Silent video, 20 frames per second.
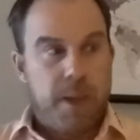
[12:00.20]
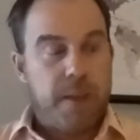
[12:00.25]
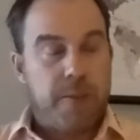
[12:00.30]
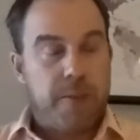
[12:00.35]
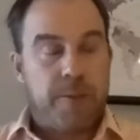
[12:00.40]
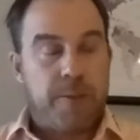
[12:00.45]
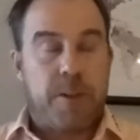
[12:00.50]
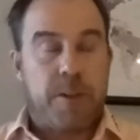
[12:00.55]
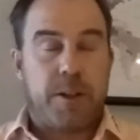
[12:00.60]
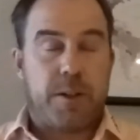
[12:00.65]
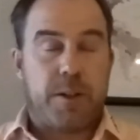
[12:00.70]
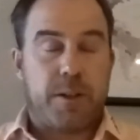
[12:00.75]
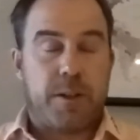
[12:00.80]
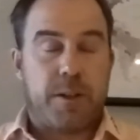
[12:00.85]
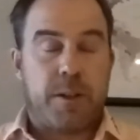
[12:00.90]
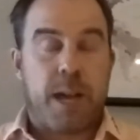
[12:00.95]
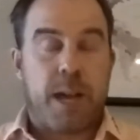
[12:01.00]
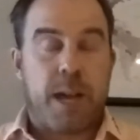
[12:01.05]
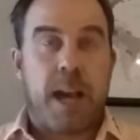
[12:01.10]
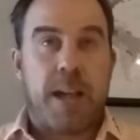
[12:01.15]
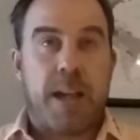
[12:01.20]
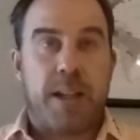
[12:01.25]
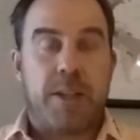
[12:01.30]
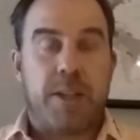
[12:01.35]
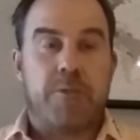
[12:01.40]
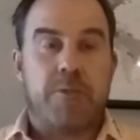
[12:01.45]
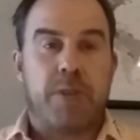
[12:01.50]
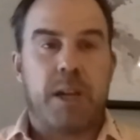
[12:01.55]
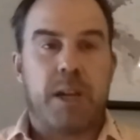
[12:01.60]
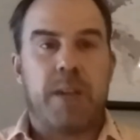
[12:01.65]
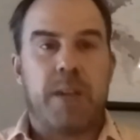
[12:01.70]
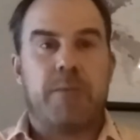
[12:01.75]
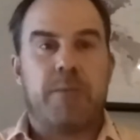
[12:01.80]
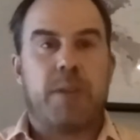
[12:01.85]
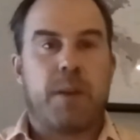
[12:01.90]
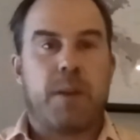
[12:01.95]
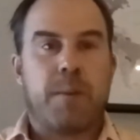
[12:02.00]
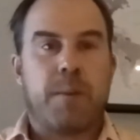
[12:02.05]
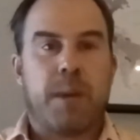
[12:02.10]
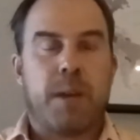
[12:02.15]
first actually drive
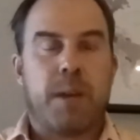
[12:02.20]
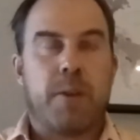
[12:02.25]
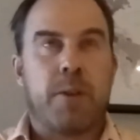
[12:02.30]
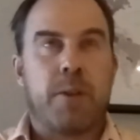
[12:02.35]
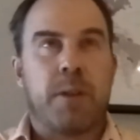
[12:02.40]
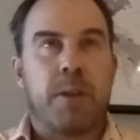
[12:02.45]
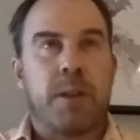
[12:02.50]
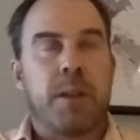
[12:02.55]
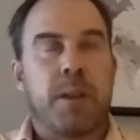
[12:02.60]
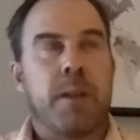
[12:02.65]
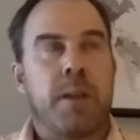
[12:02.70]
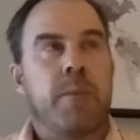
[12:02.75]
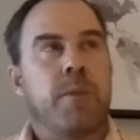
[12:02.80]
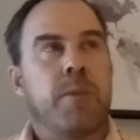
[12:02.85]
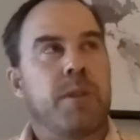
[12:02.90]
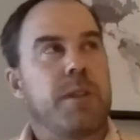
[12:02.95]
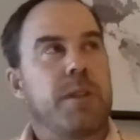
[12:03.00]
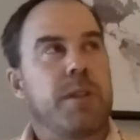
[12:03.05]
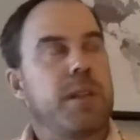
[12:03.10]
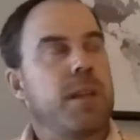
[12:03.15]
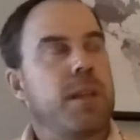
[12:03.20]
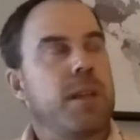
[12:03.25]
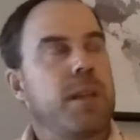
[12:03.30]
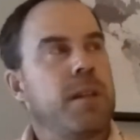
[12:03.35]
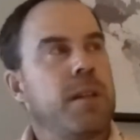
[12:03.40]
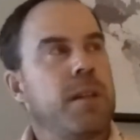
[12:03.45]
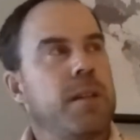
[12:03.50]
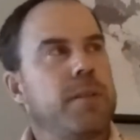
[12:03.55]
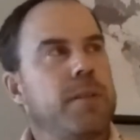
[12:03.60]
down Magnolia Lane was in,